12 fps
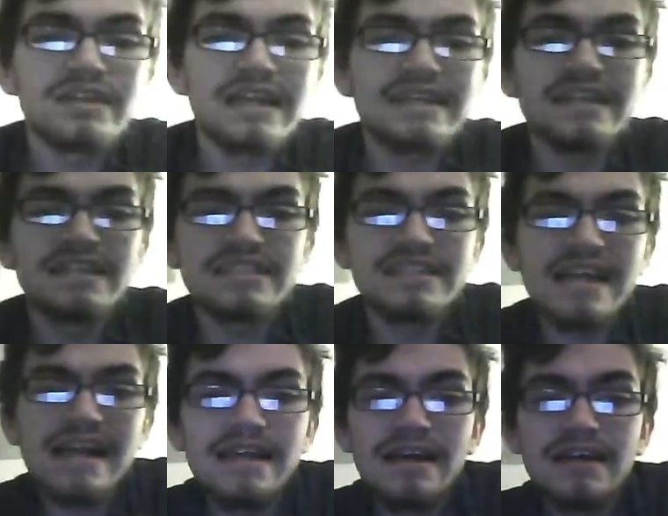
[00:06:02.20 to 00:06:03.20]
they did is
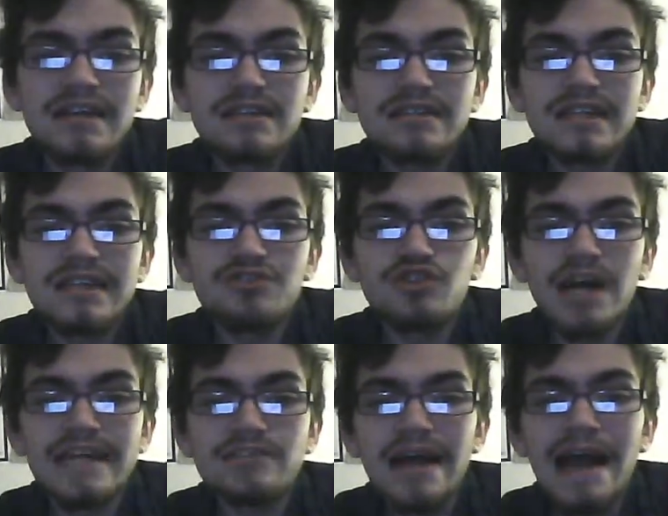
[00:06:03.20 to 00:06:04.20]
they tried
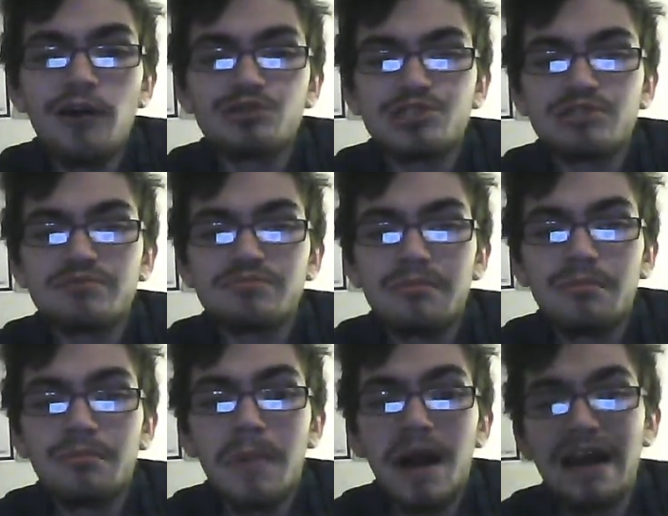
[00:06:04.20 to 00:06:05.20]
to oust
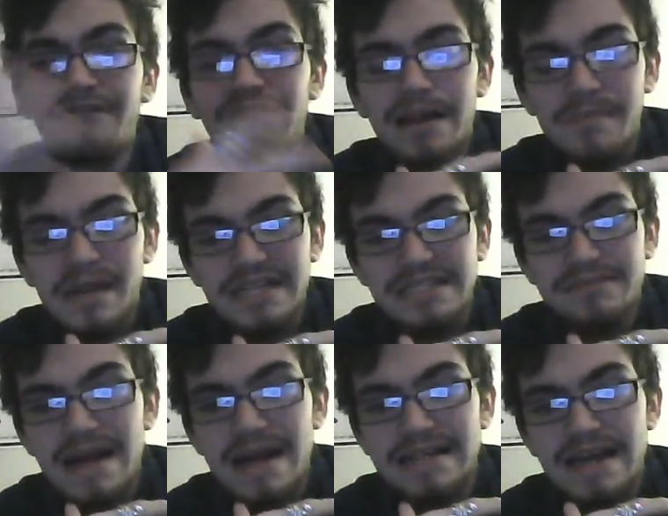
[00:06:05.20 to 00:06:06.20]
my fan base
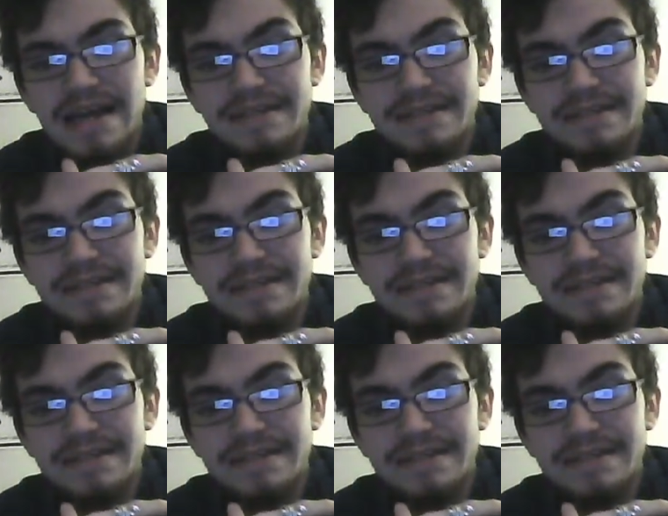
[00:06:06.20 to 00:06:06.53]
back then.